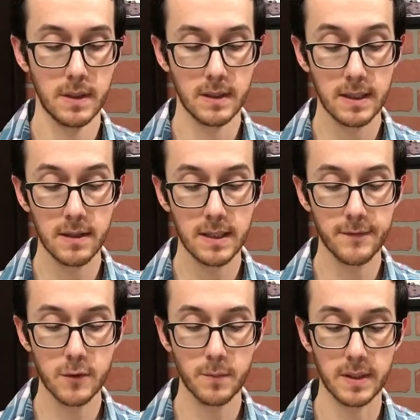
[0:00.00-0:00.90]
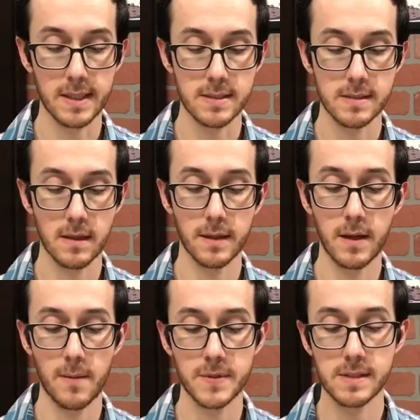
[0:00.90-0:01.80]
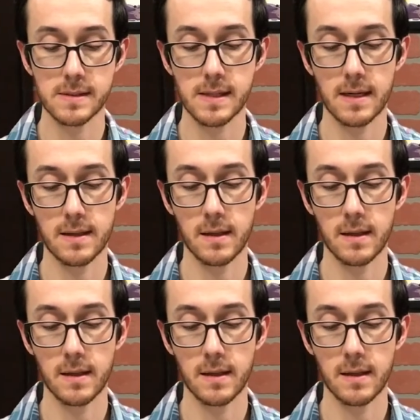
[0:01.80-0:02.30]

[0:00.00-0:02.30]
Claire left her place on the opposite side of the